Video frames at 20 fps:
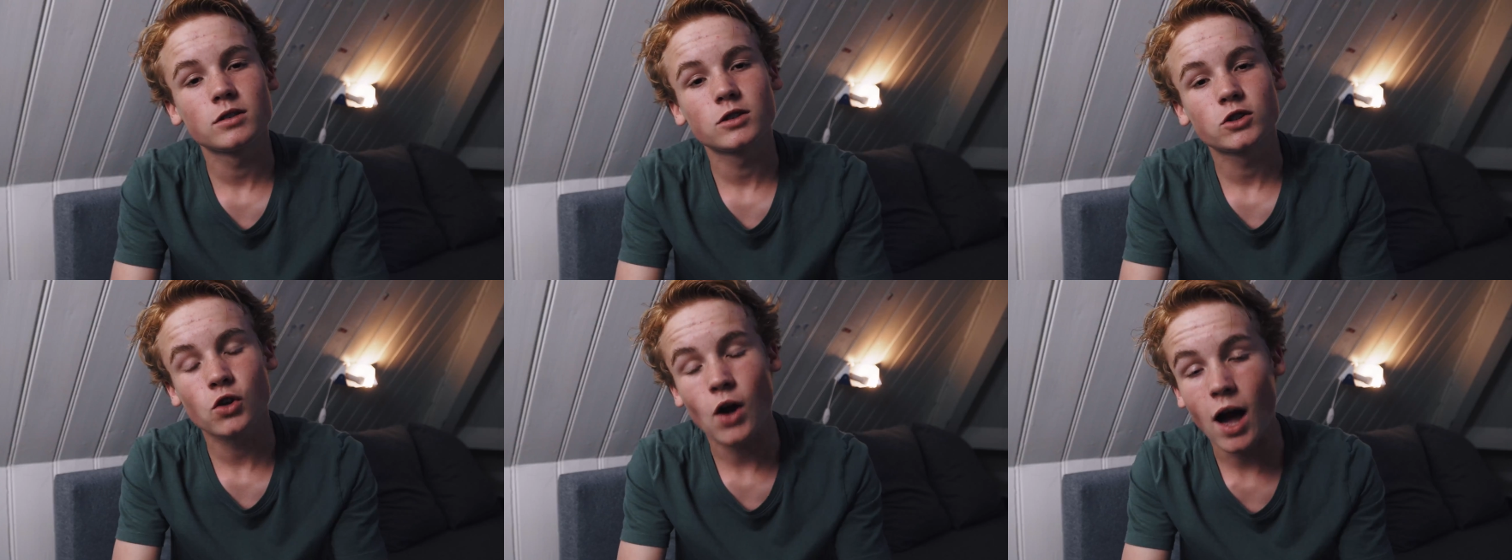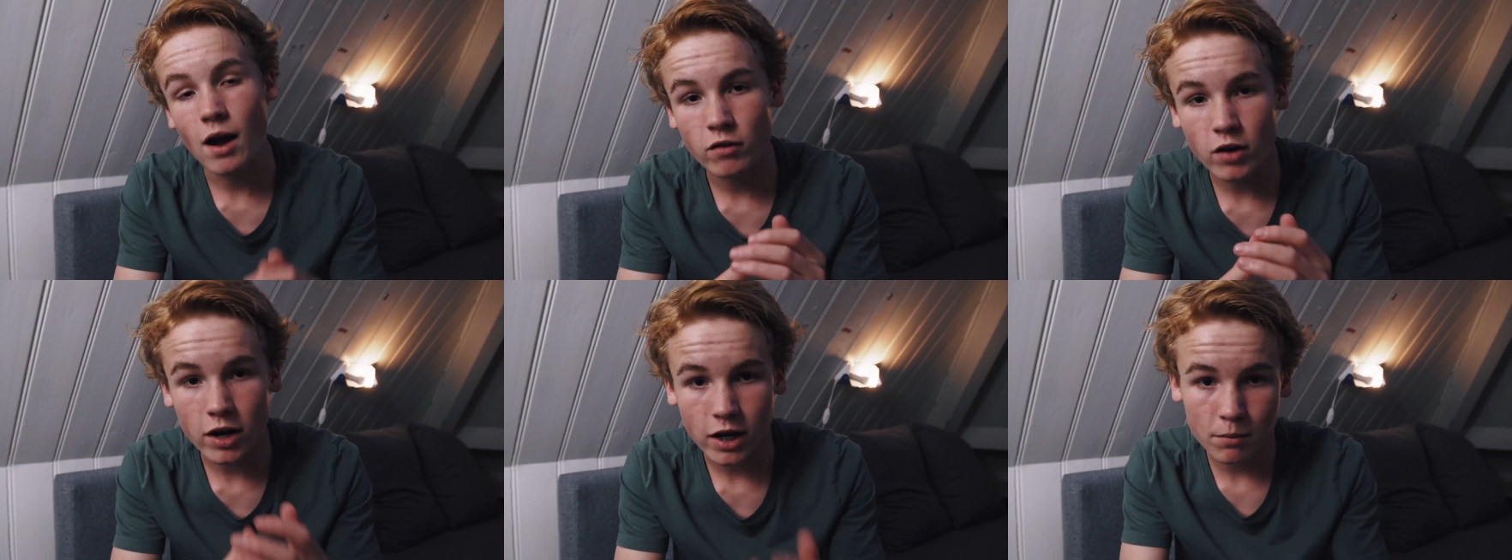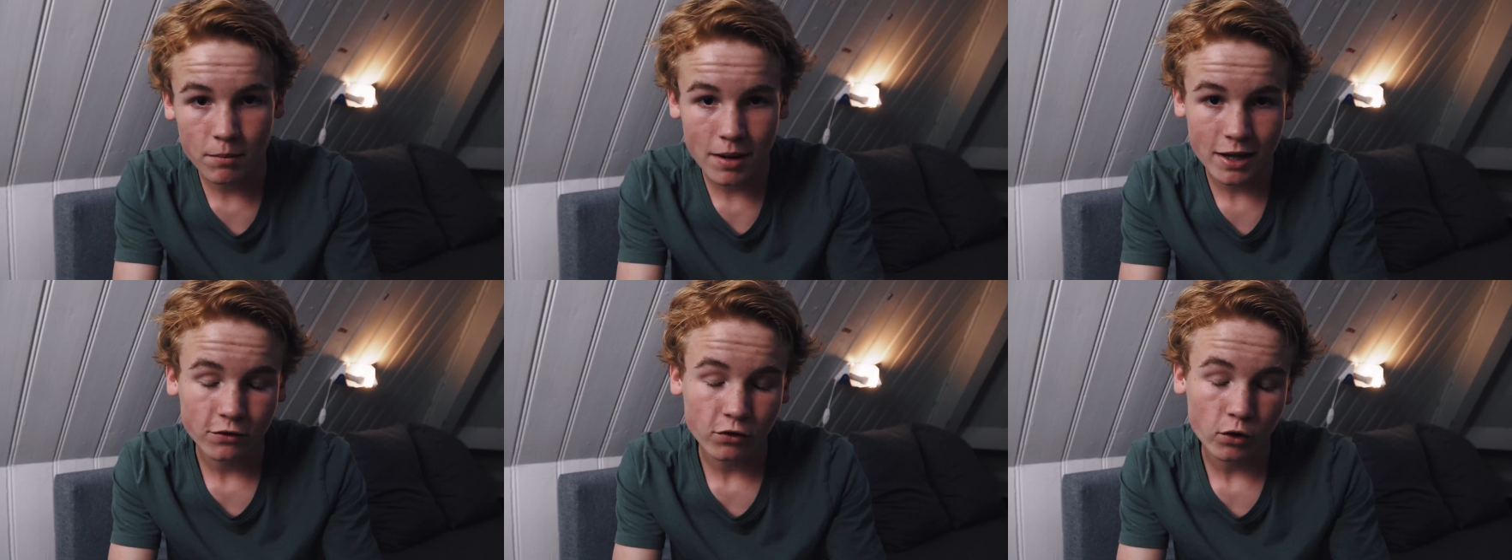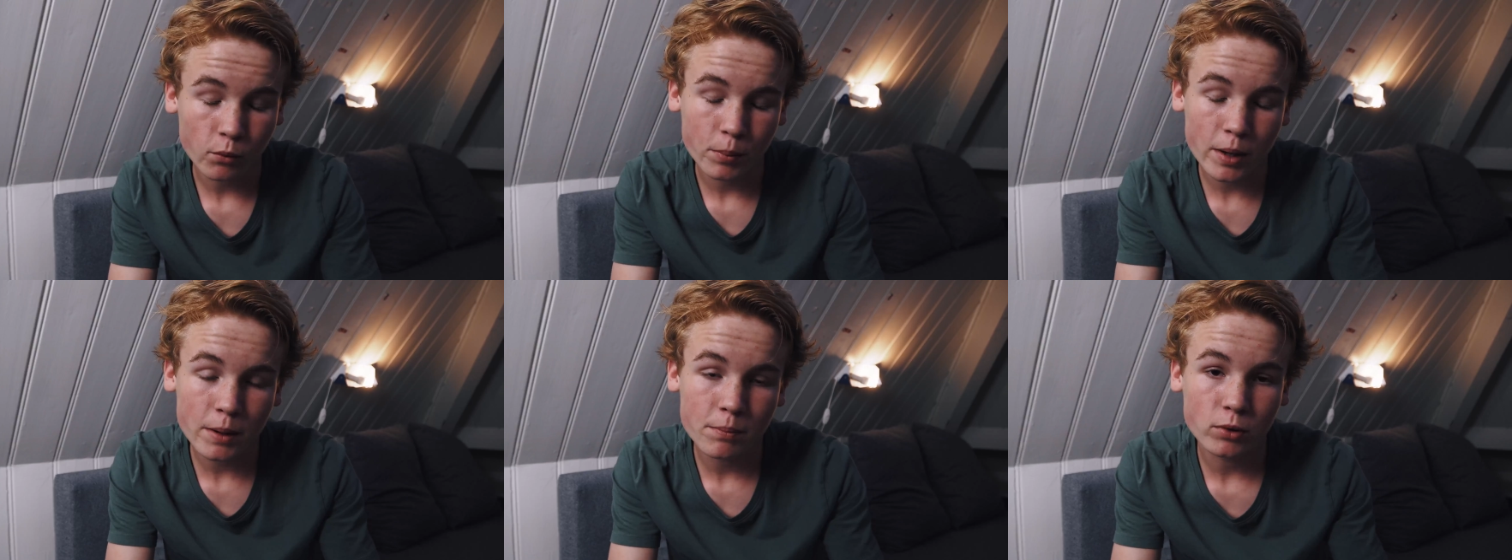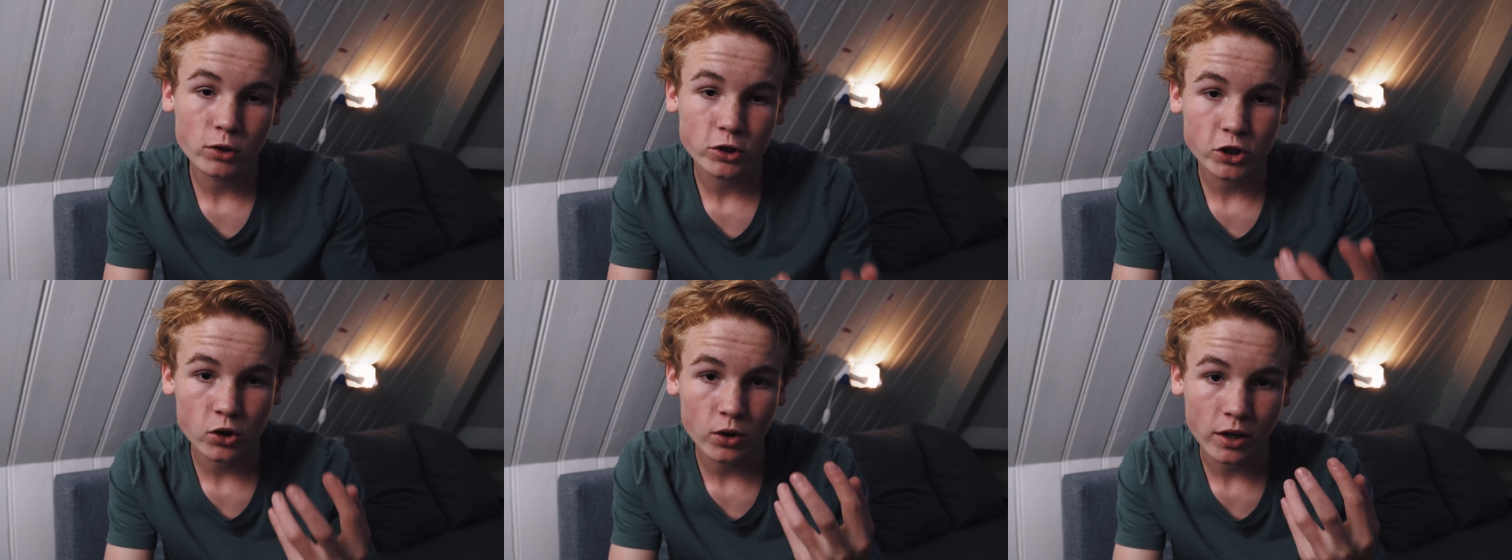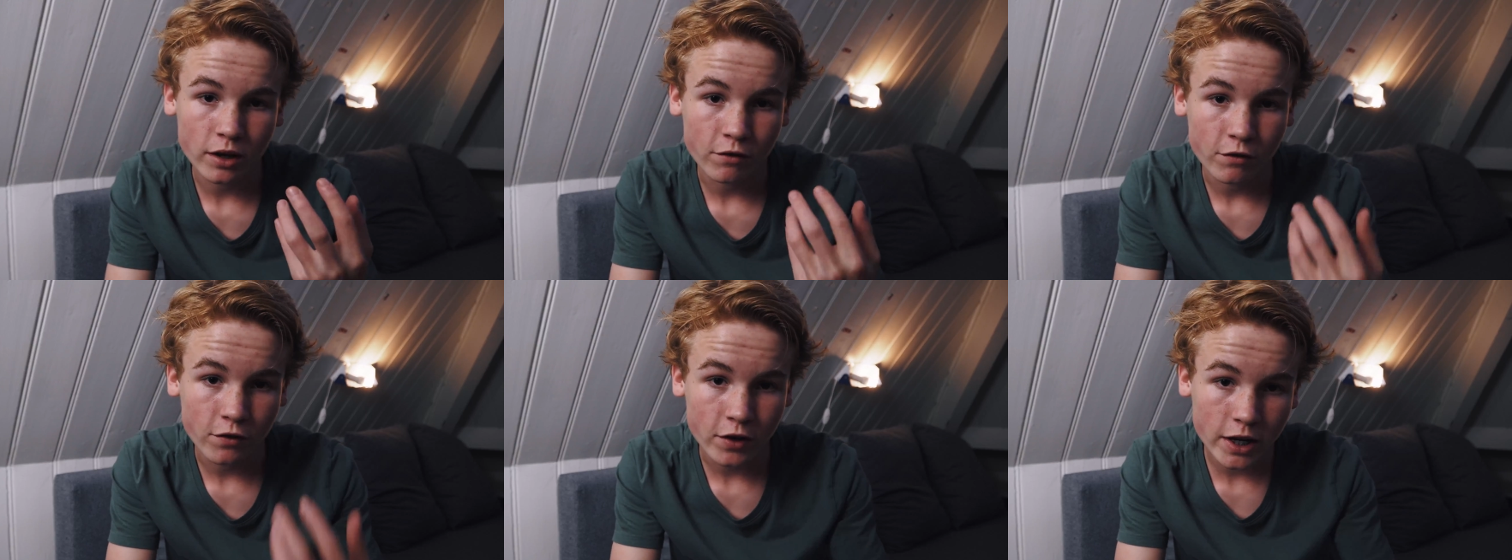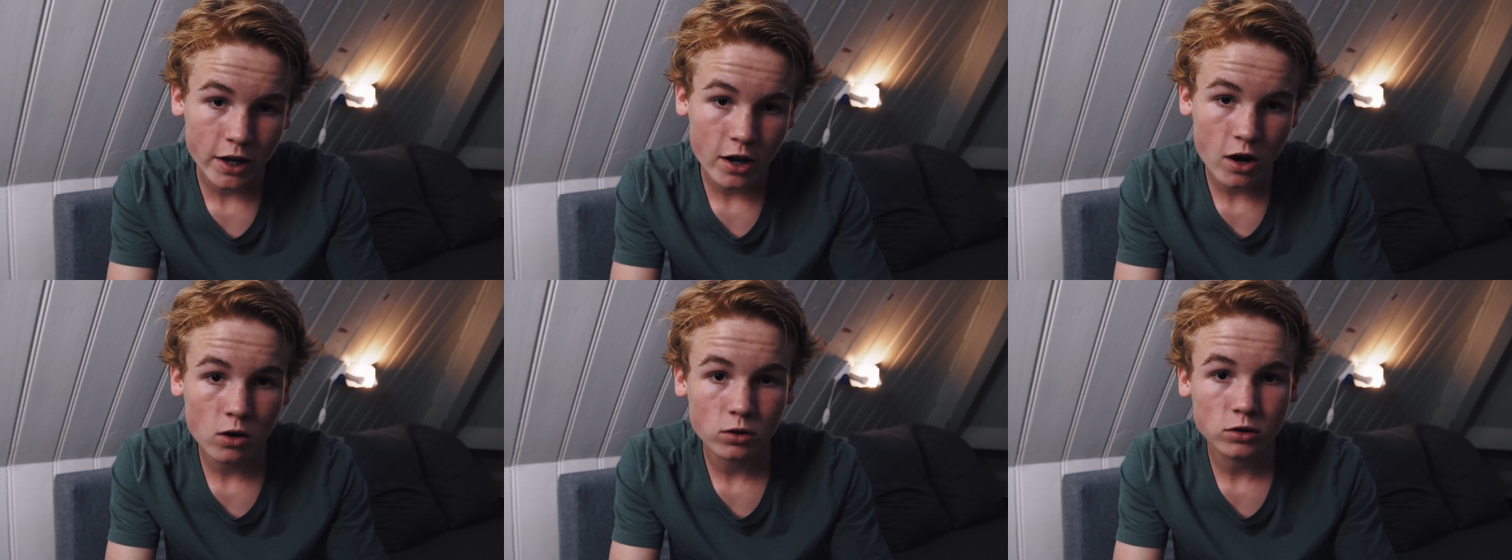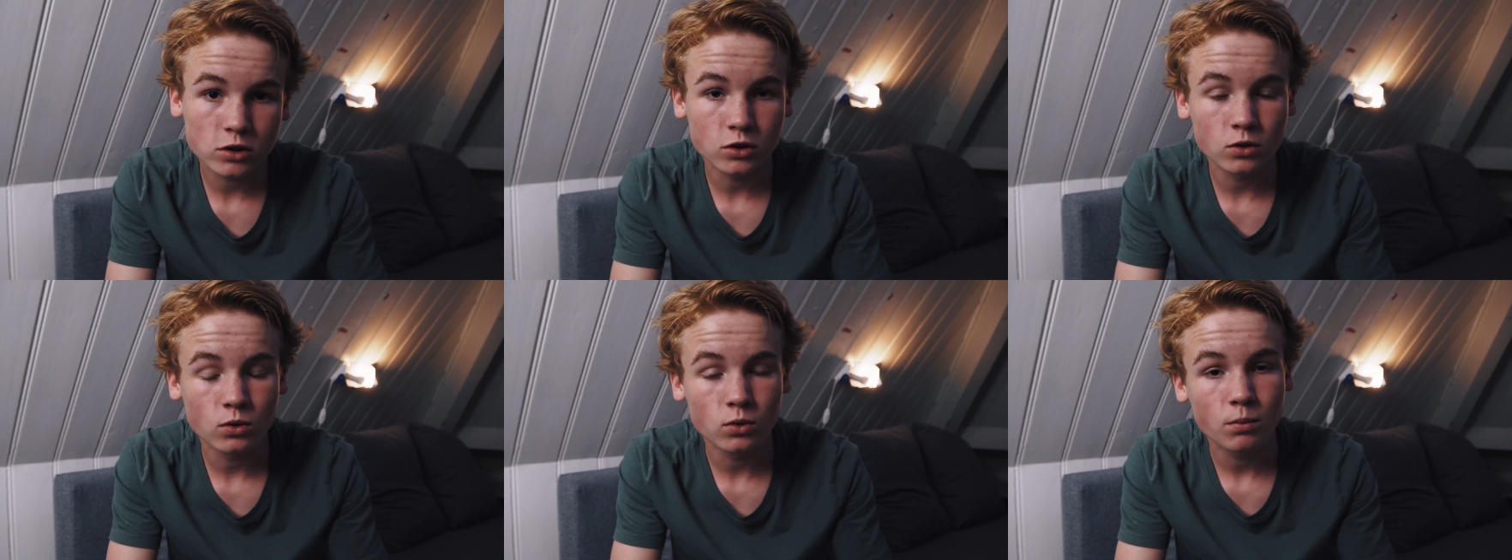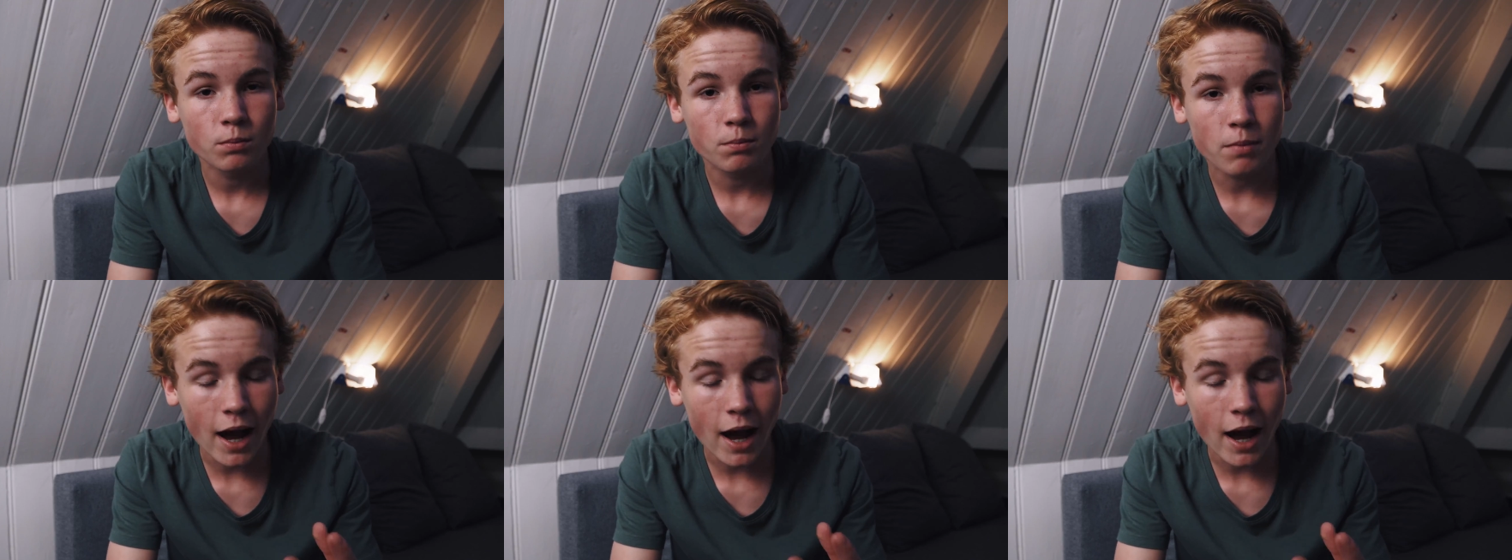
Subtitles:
So I recommend for people shooting video to